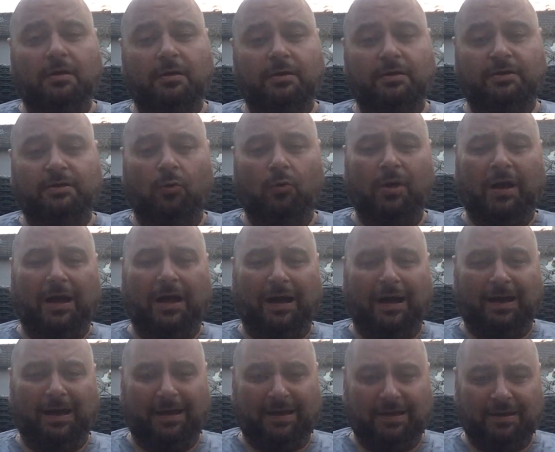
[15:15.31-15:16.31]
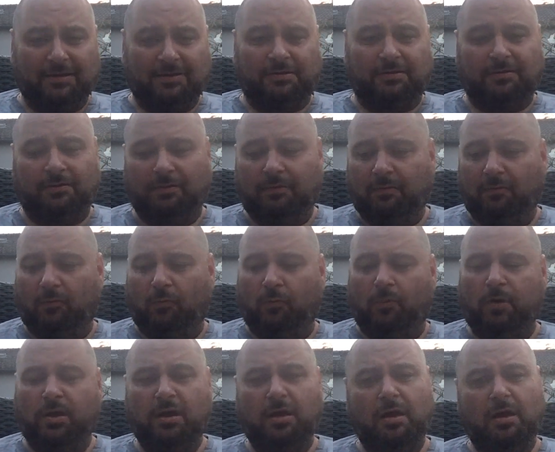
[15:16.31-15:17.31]
So guys,
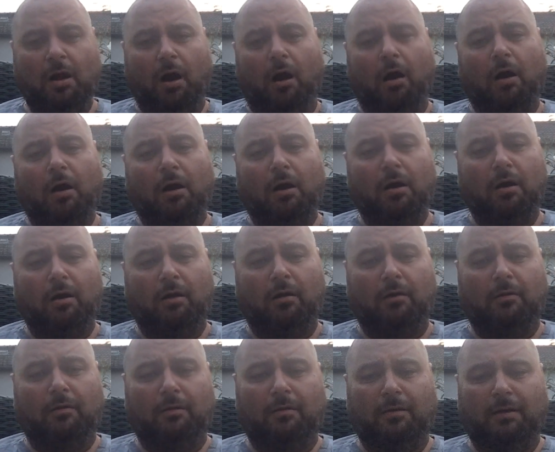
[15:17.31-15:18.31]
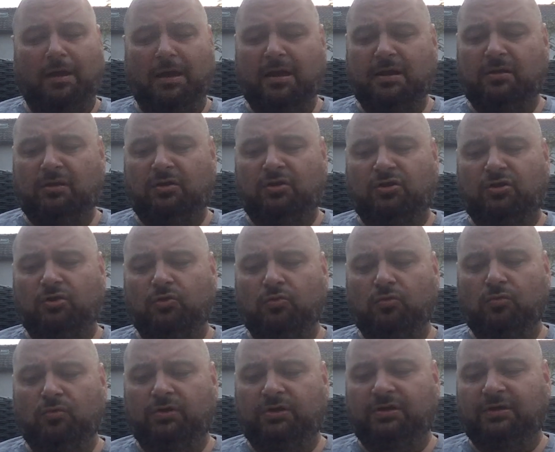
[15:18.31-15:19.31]
we are
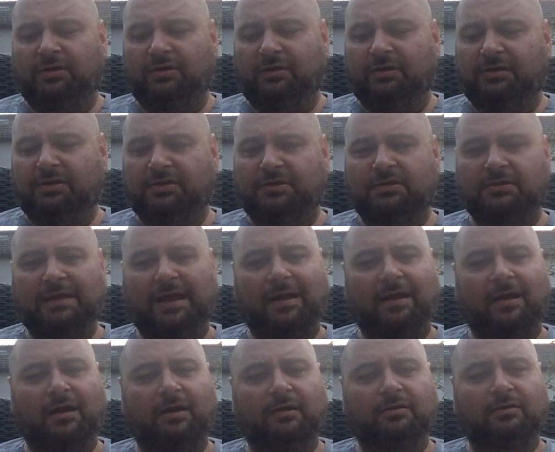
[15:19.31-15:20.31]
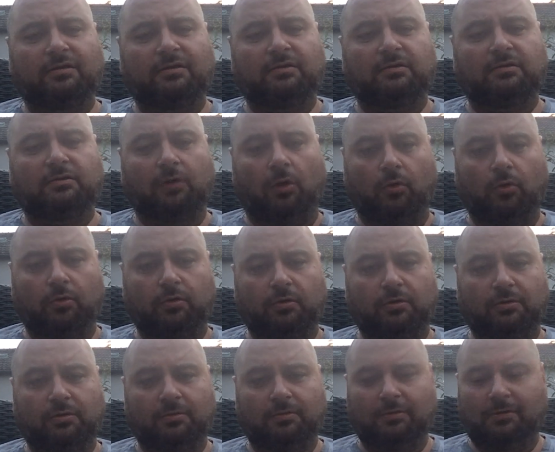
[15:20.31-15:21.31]
into the second third.
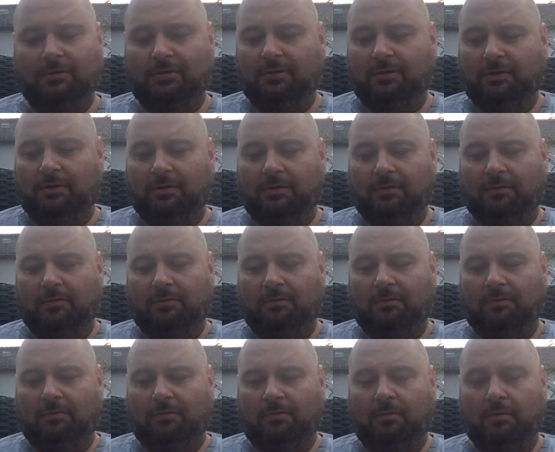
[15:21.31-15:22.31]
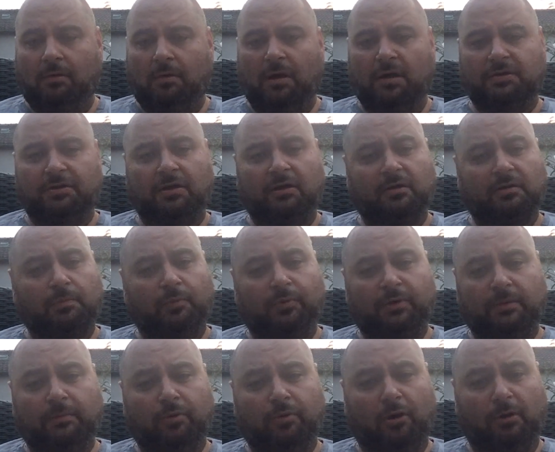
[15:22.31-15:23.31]
I think it's
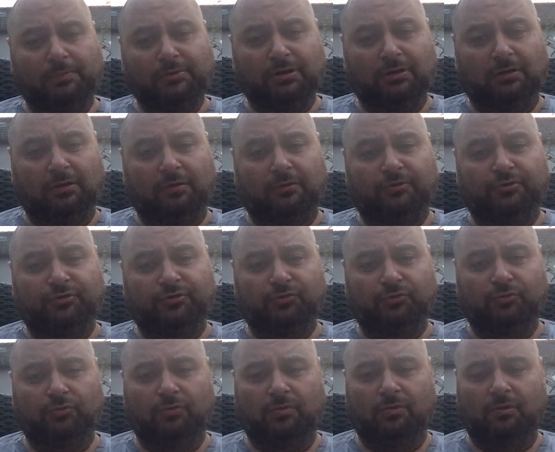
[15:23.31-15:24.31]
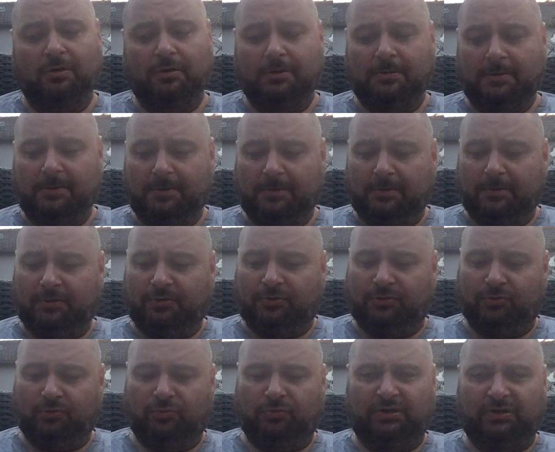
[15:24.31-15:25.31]
pretty popular to
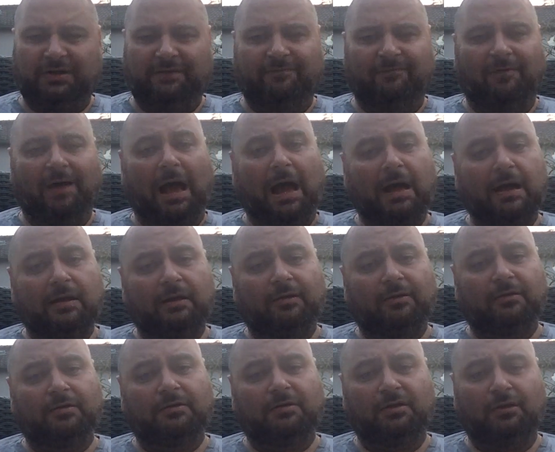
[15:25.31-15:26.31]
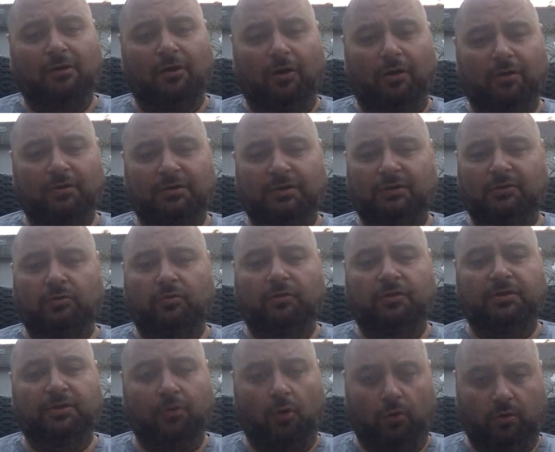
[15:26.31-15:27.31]
divide cigars into
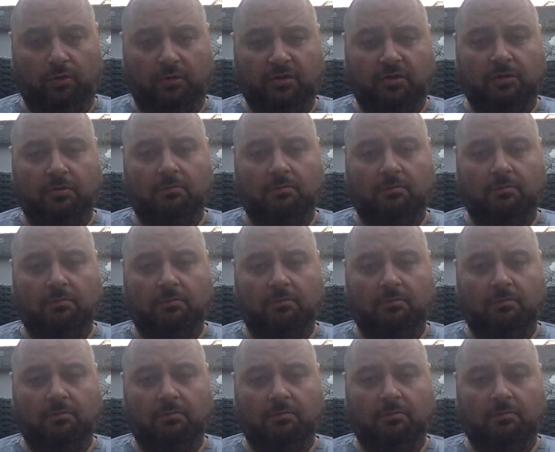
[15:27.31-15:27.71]
thirds.